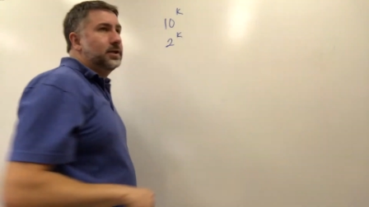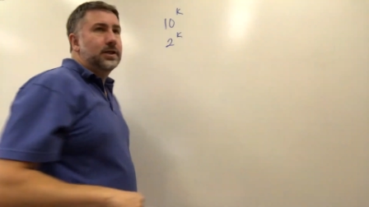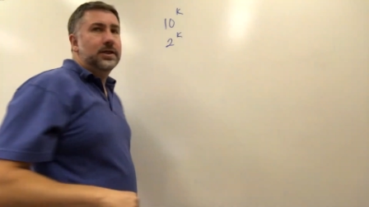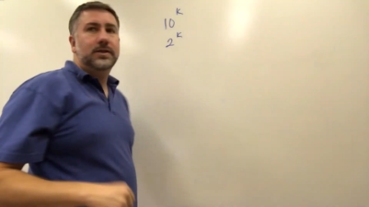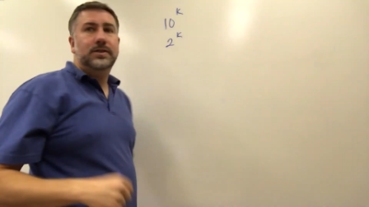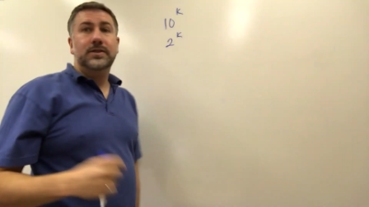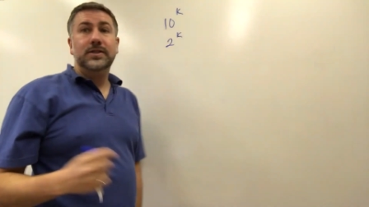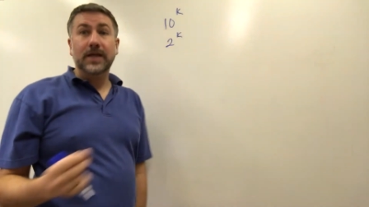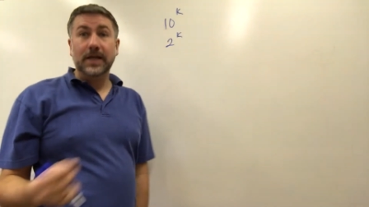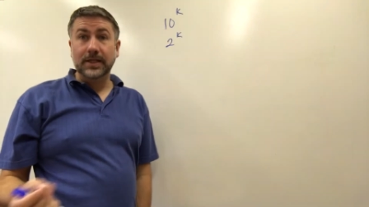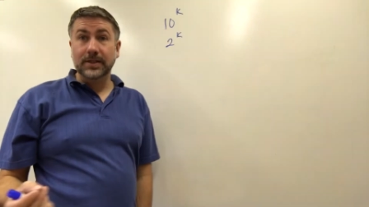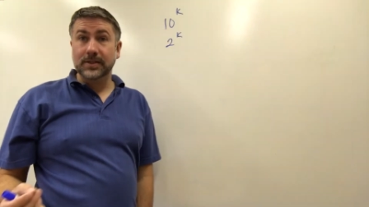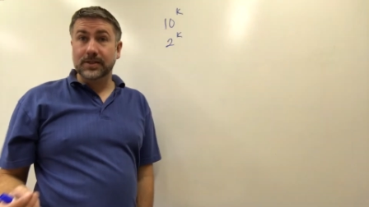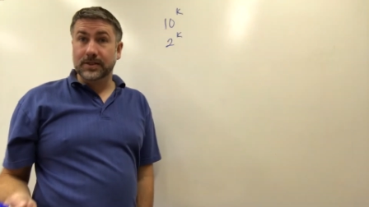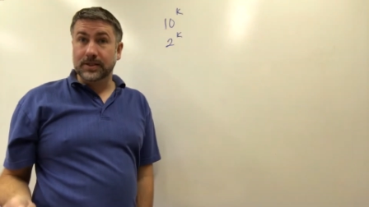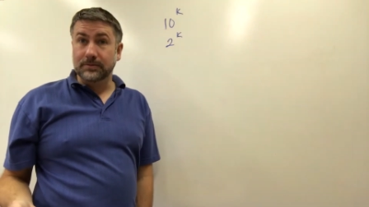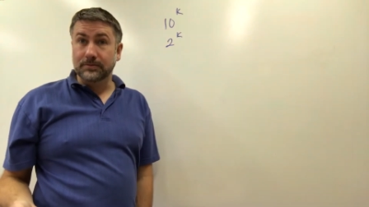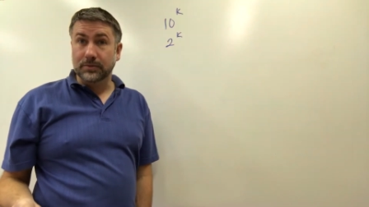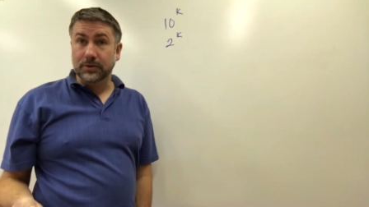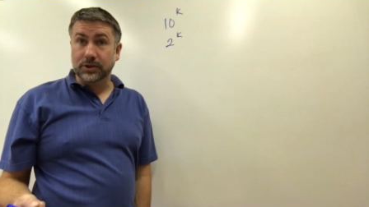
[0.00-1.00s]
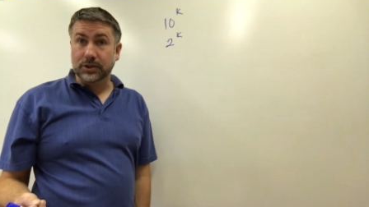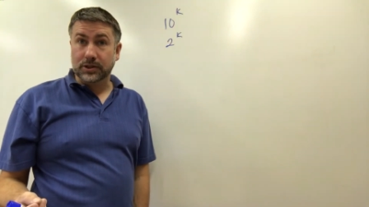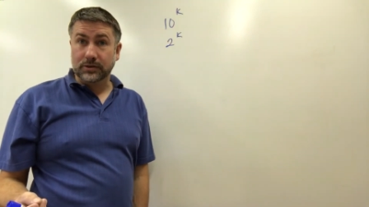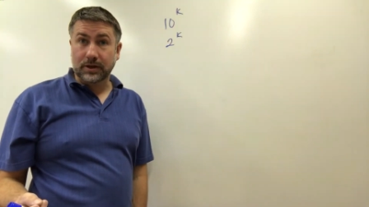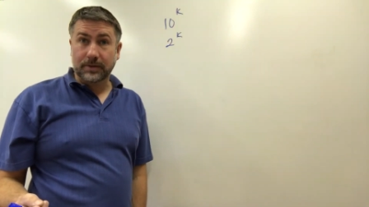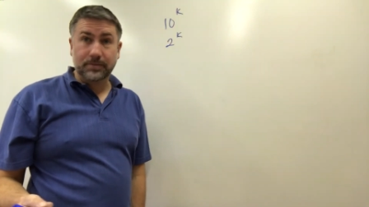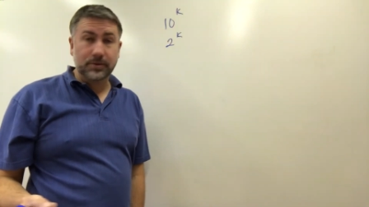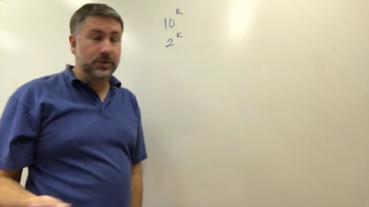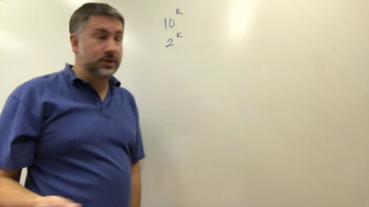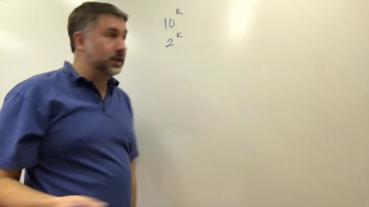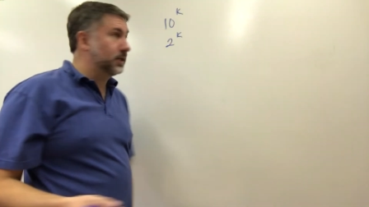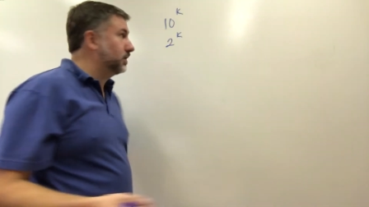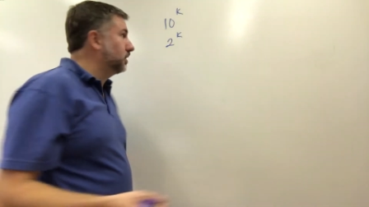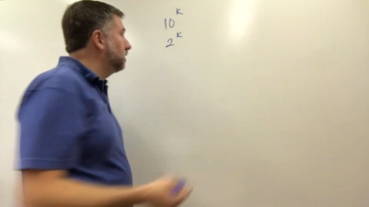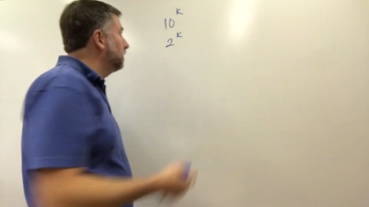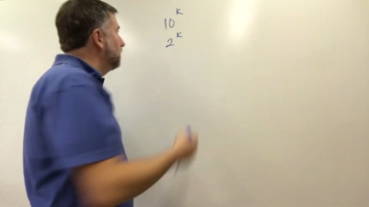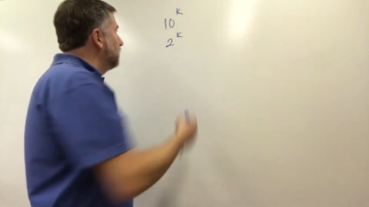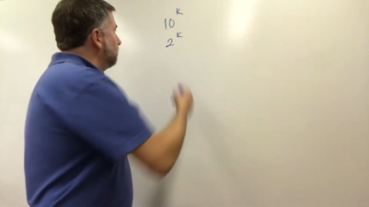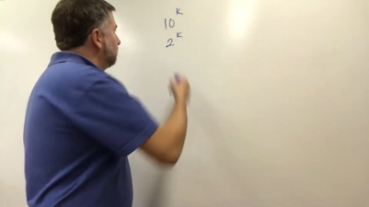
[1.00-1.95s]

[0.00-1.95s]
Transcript: needs 10 symbols to represent.